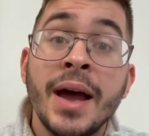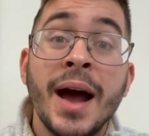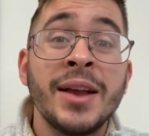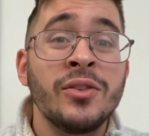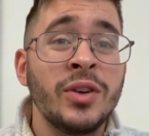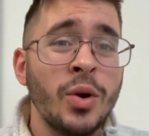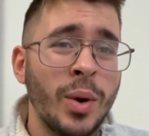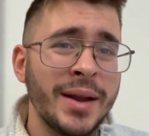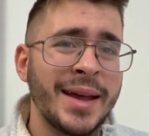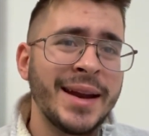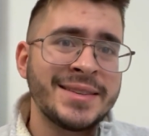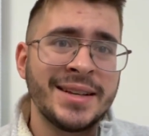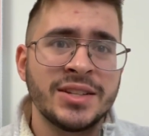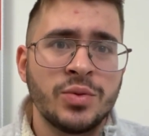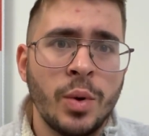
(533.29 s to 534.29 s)
and you really want to get a
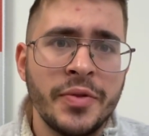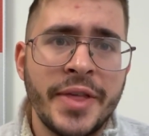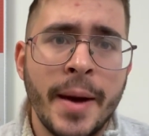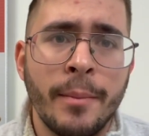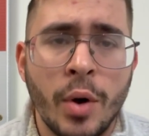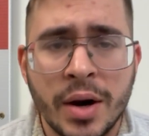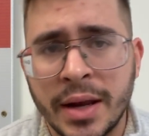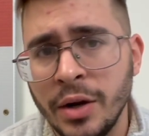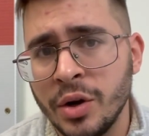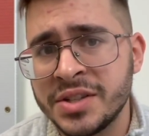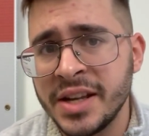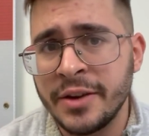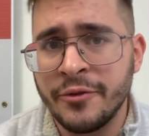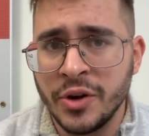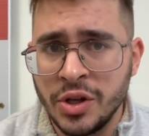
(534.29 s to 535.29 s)
sense of what that market looks
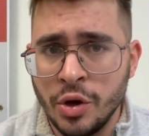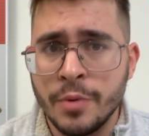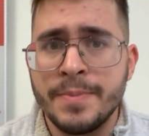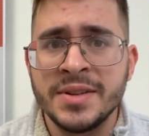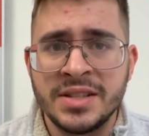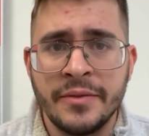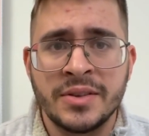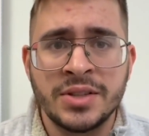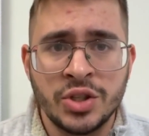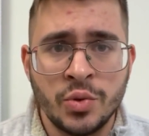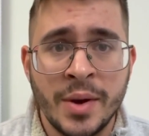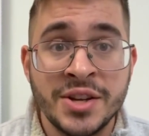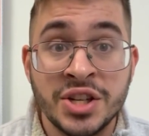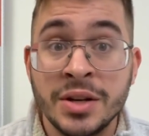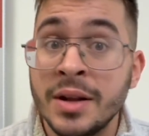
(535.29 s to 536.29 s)
like for your specific
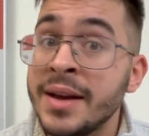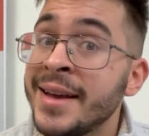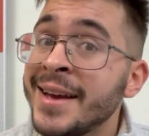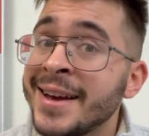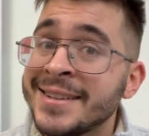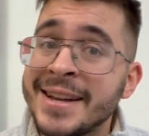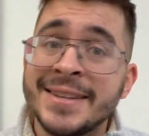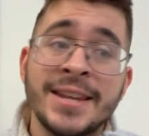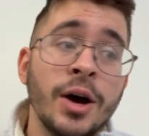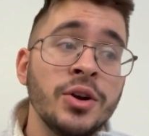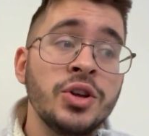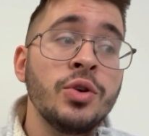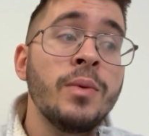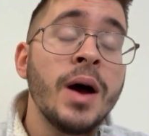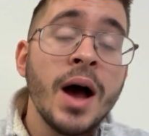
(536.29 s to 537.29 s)
situation, because I tell
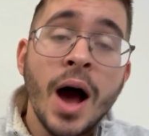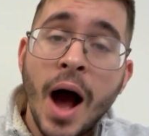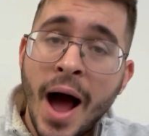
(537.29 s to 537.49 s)
you,